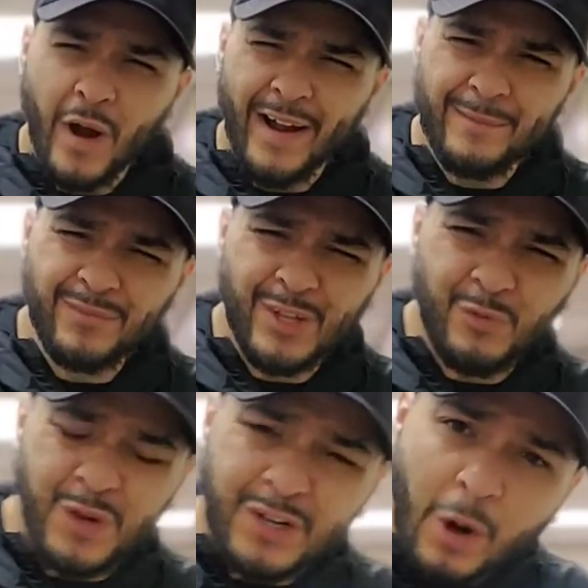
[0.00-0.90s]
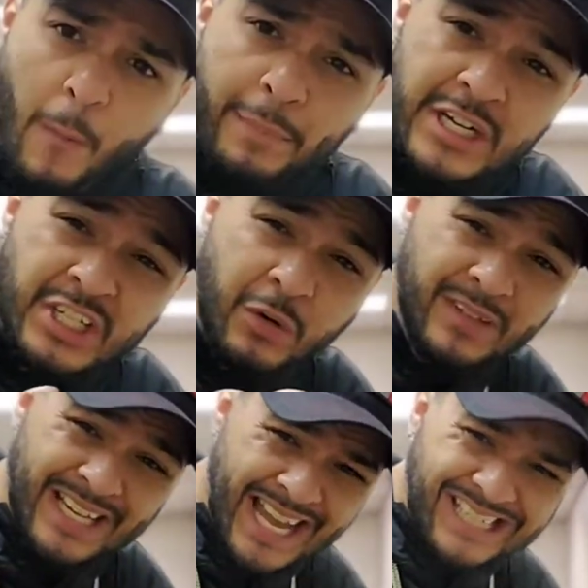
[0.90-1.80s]
Right? You really gonna put your
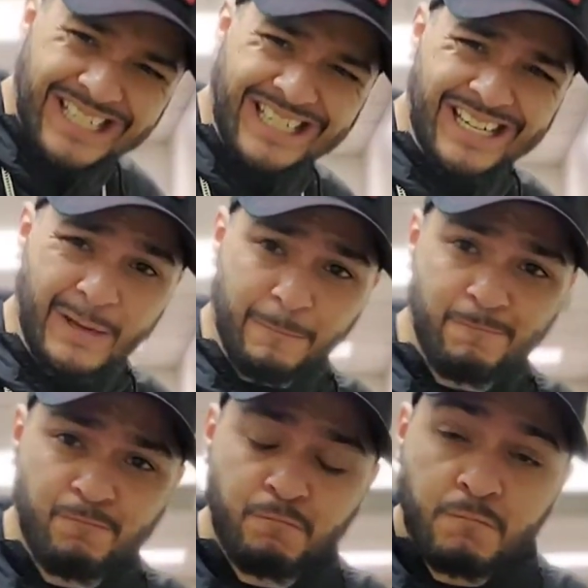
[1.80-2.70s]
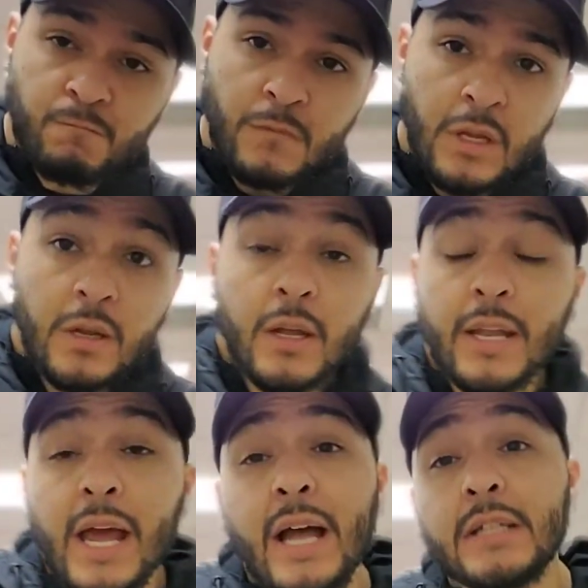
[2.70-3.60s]
destiny in
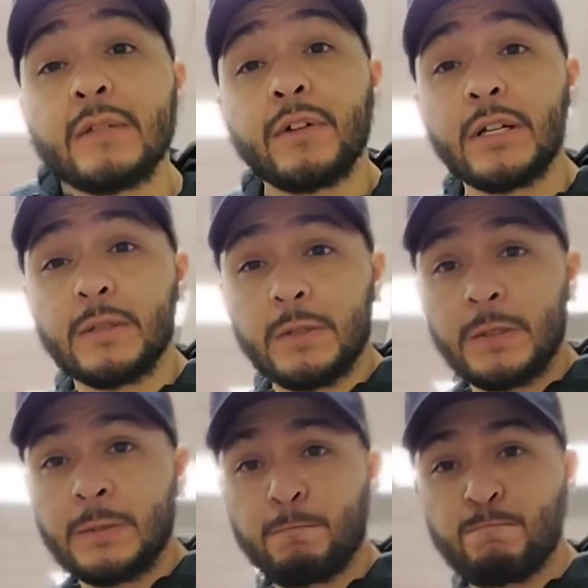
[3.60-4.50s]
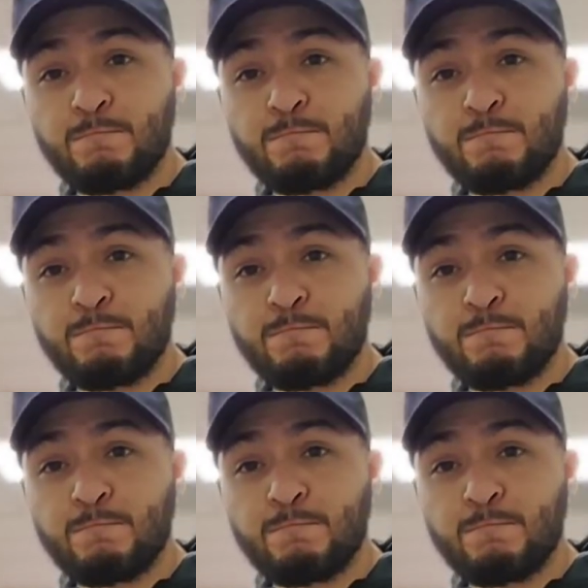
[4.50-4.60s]
the hands of others.